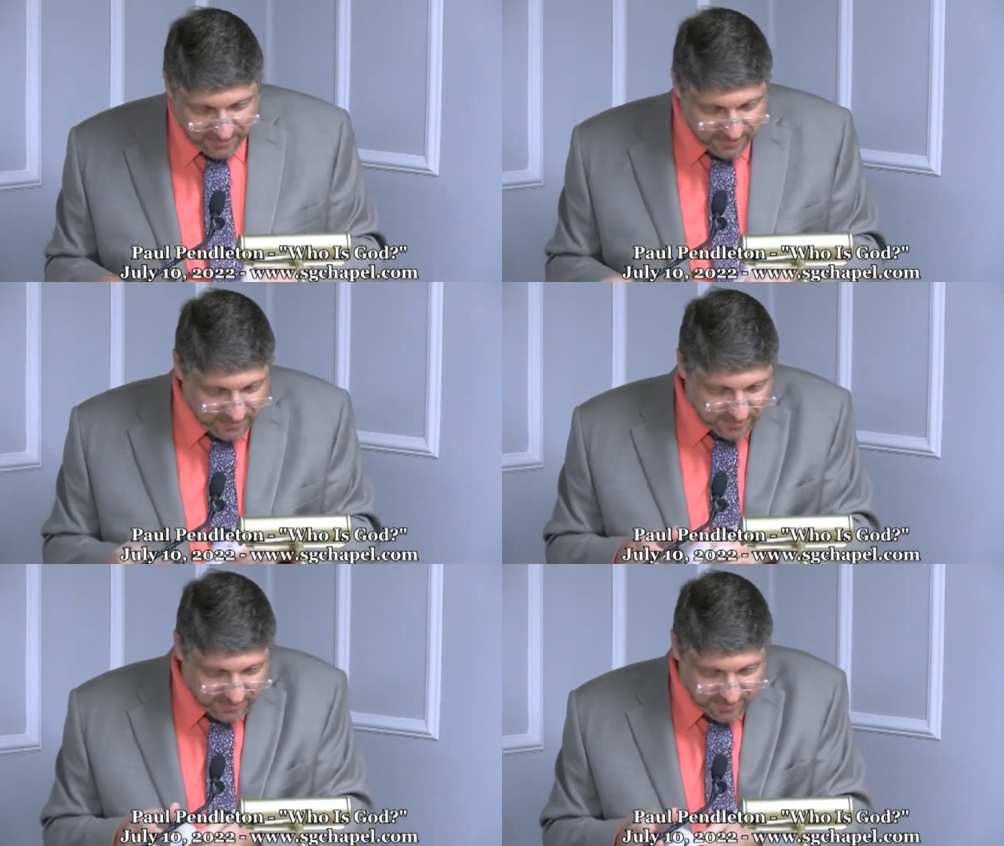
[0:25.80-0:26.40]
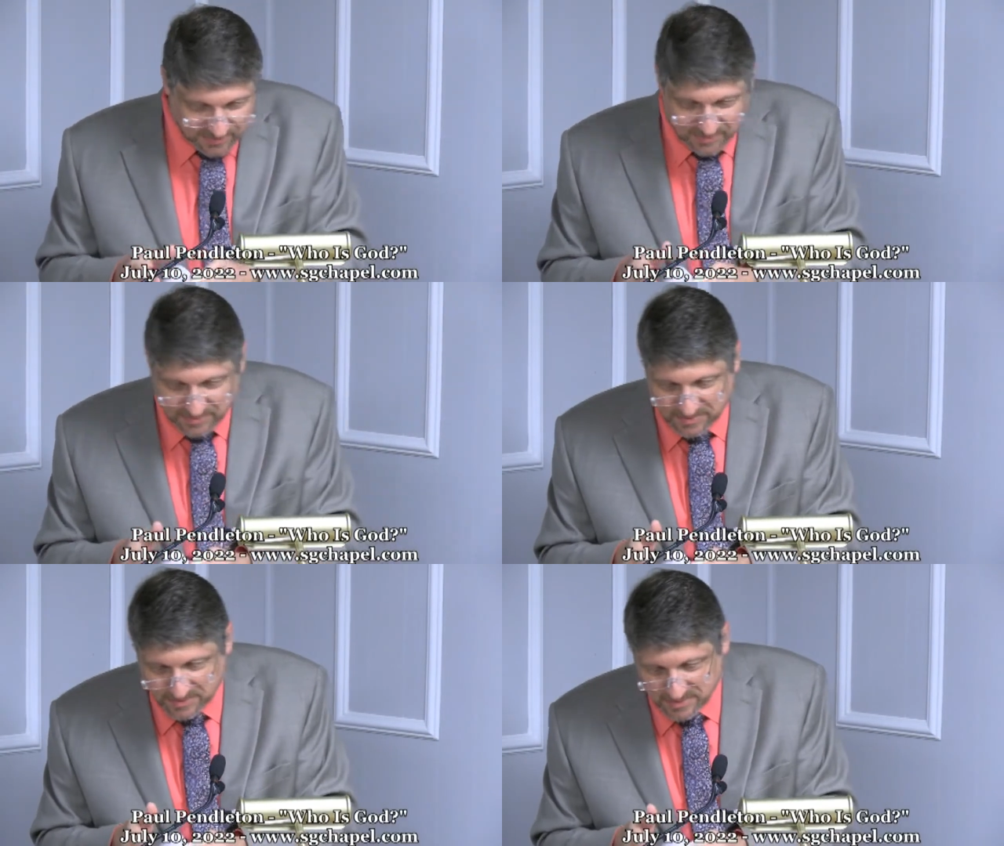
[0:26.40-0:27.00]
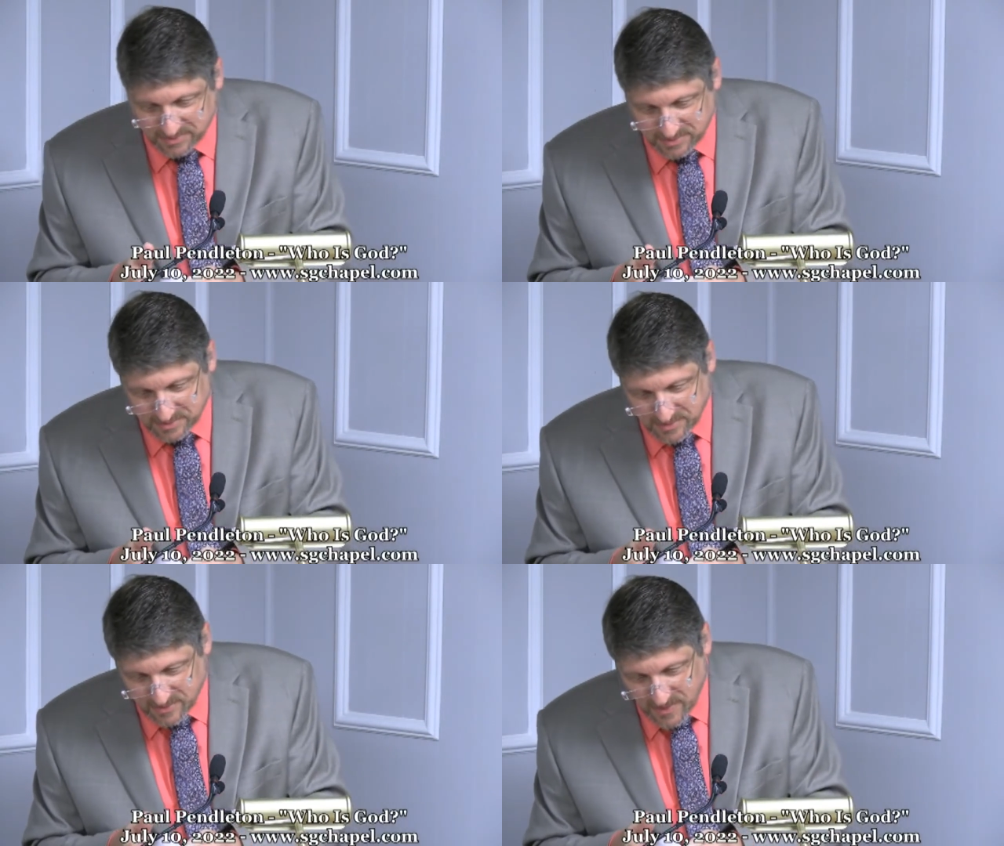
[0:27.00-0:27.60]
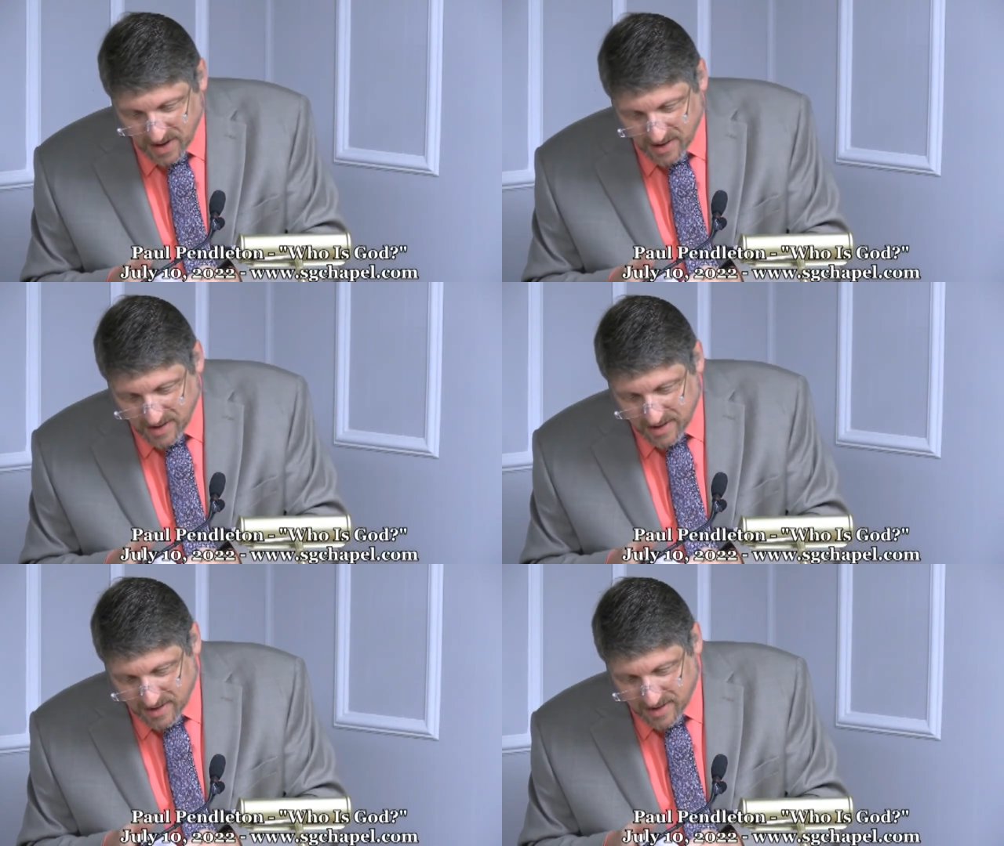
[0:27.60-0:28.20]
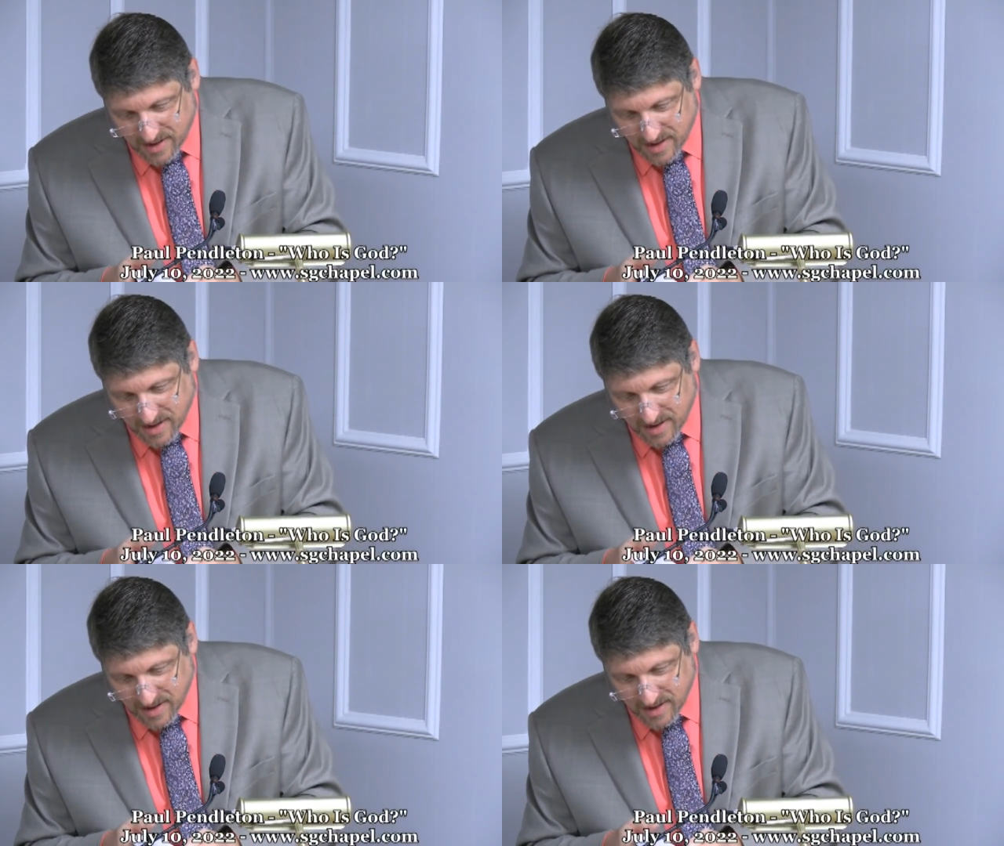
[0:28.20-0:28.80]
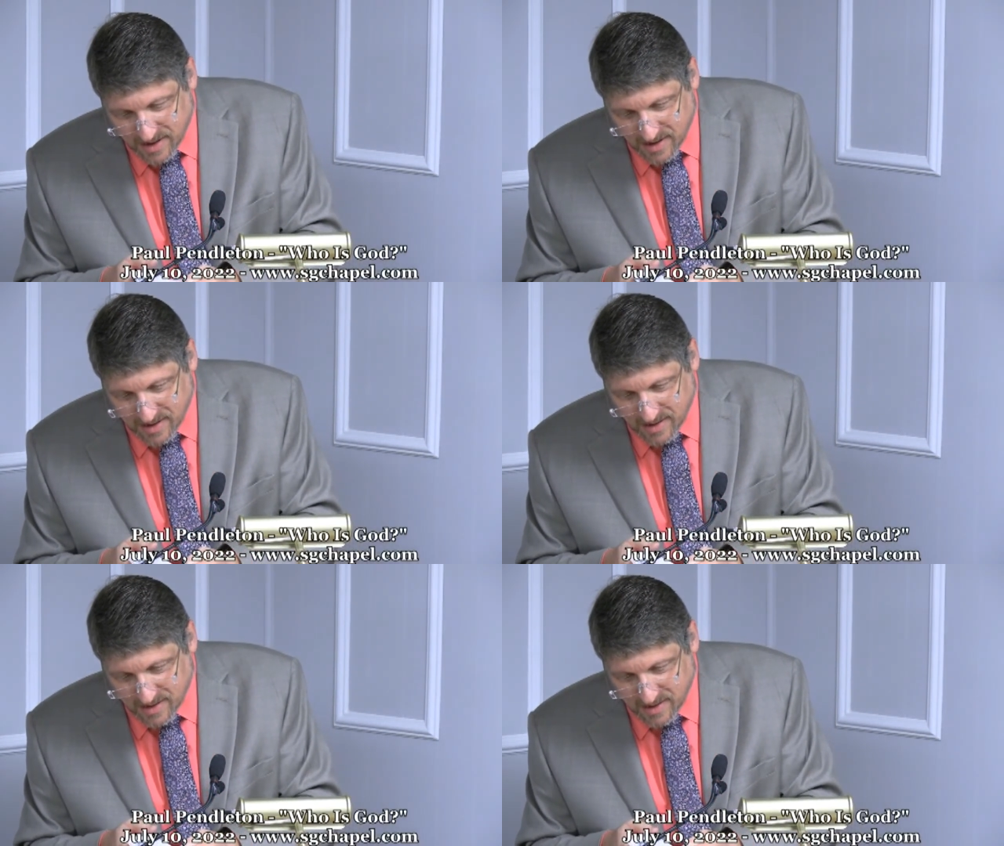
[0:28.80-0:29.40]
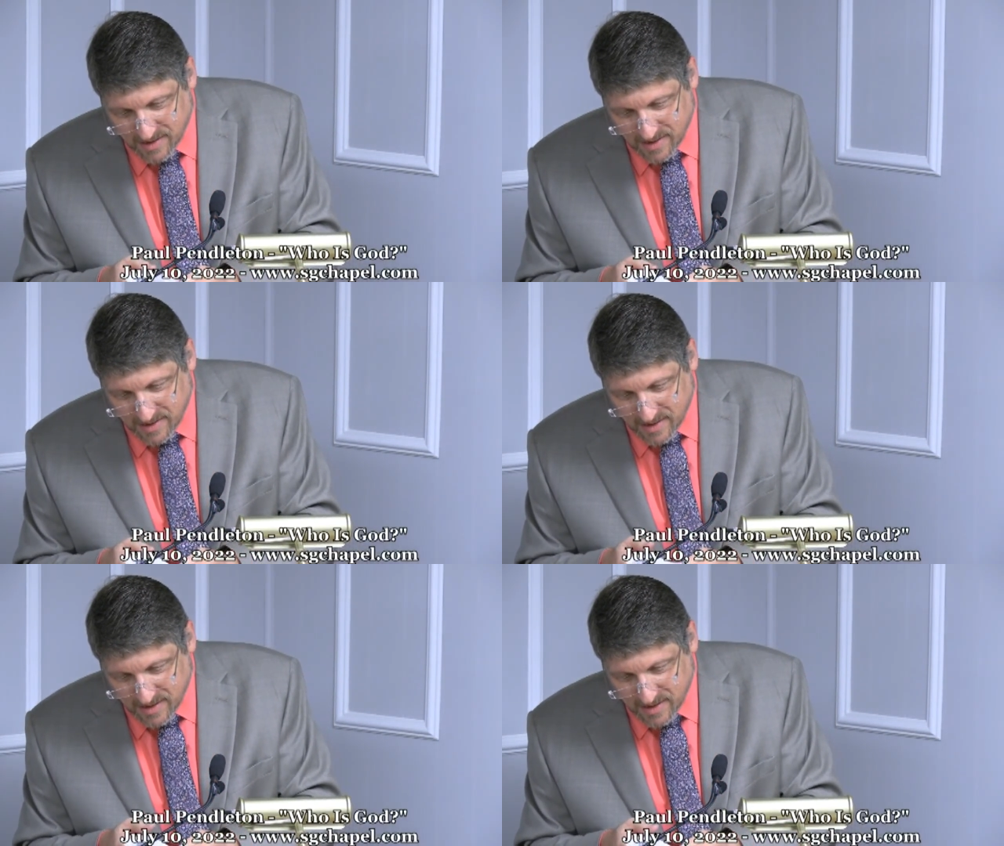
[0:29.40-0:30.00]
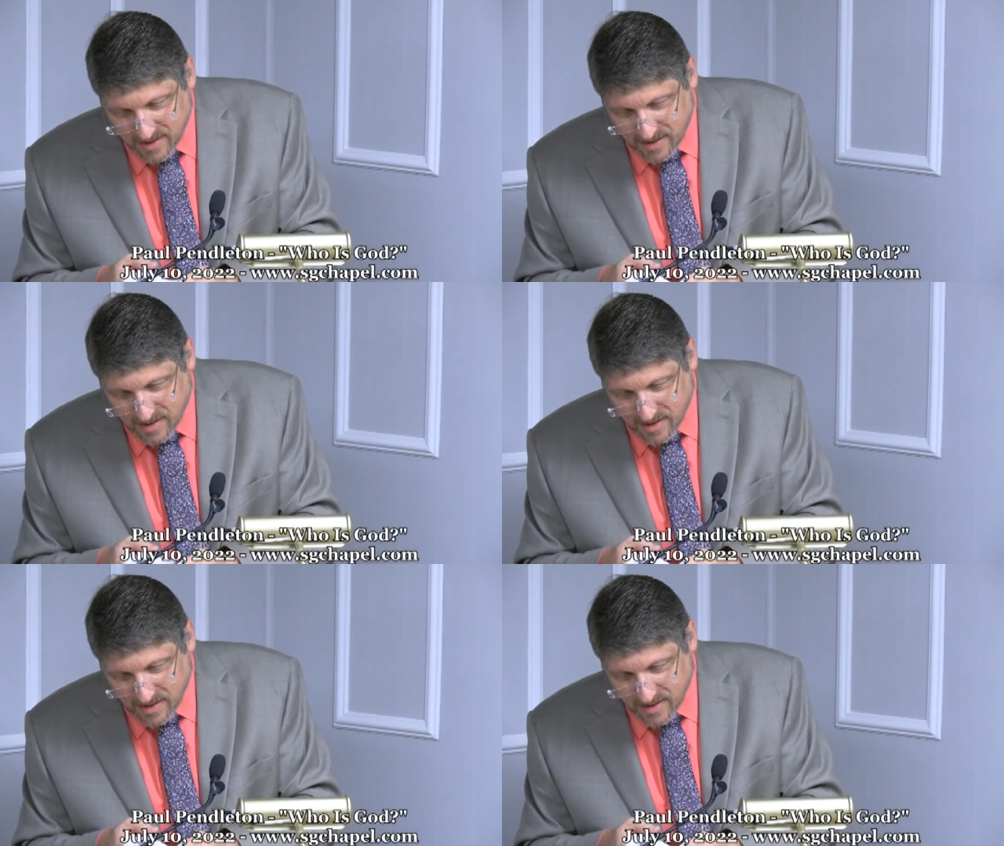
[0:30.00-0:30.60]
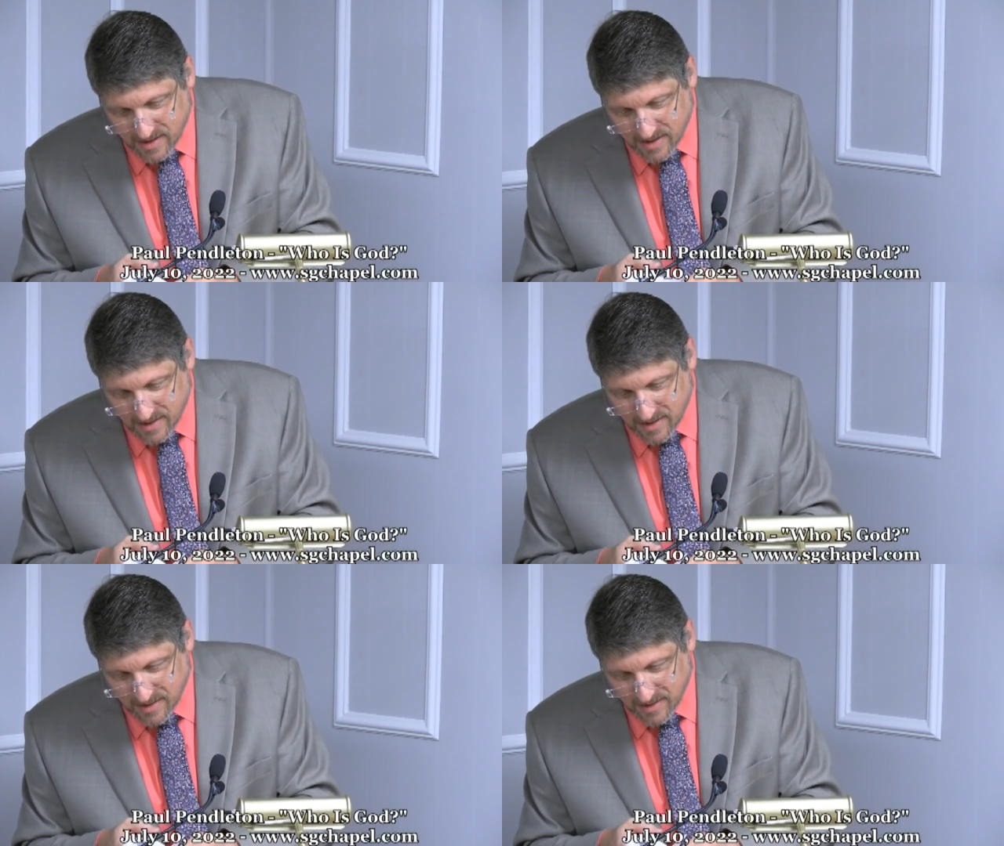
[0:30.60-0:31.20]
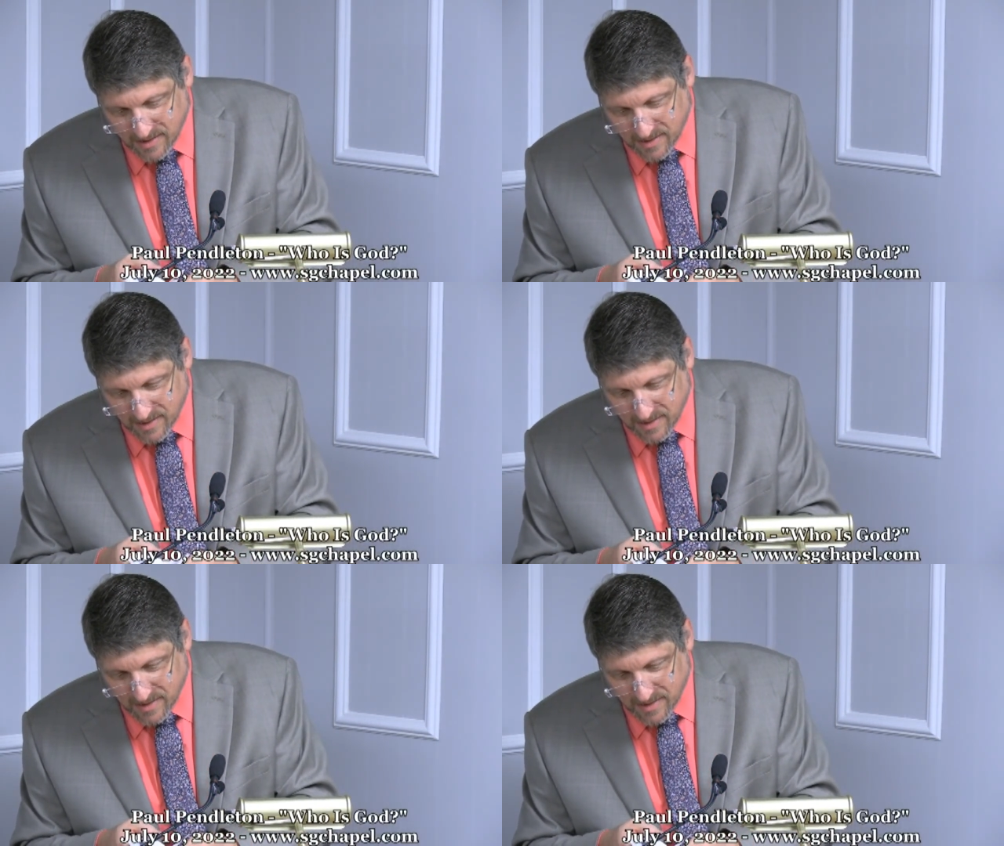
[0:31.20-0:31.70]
[no speech]